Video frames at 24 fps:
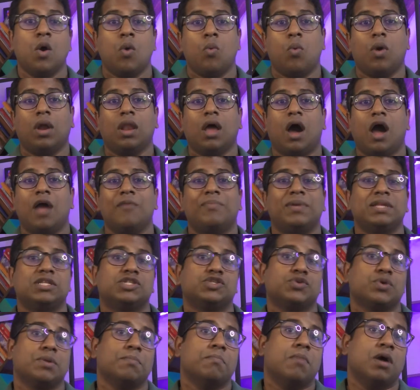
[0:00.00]
while I've been
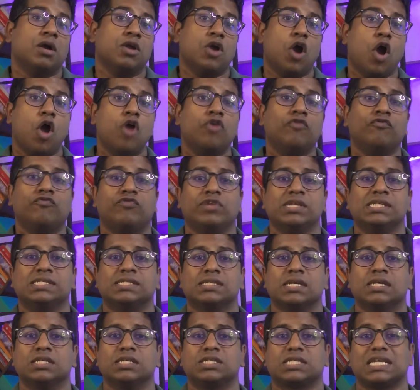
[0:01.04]
doing my own
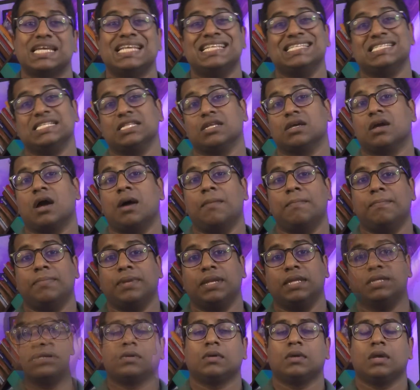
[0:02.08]
research into the
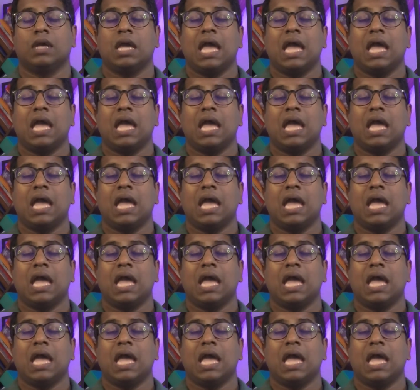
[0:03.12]
companies.